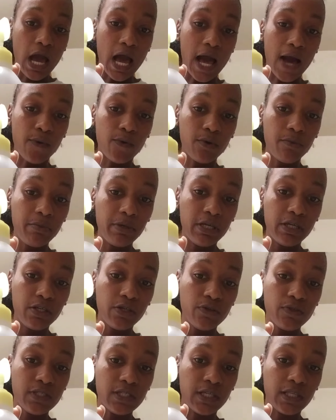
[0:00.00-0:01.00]
I will be
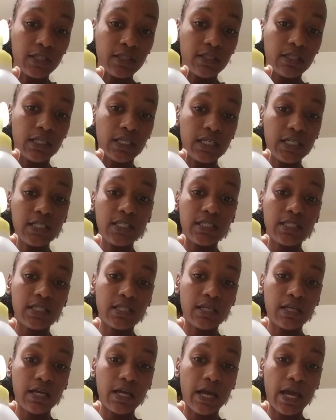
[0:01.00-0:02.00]
using
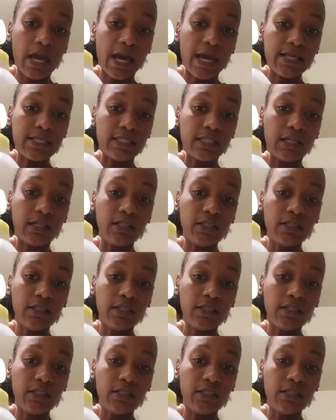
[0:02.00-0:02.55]
this as the